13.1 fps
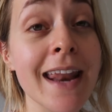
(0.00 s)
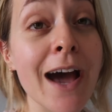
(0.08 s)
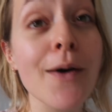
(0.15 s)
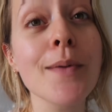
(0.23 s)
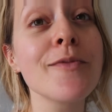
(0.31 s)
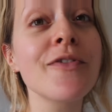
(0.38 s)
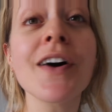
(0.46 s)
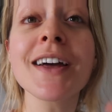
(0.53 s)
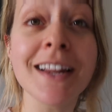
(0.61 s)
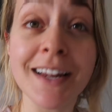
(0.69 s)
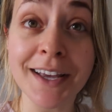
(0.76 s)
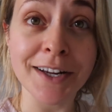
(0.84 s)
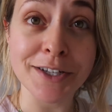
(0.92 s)
Now I'm
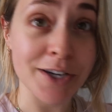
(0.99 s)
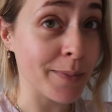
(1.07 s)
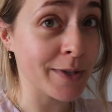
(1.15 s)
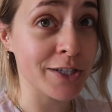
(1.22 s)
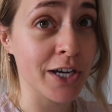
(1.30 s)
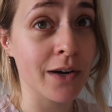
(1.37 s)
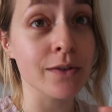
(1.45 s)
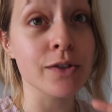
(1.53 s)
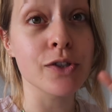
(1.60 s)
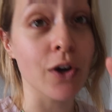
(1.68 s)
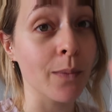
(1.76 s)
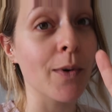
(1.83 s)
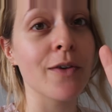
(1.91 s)
finally gonna jump in the shower and
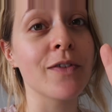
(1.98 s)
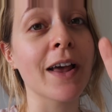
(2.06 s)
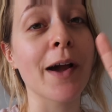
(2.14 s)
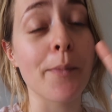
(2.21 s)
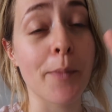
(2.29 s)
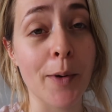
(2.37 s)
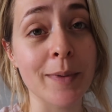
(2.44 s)
stop waffling, I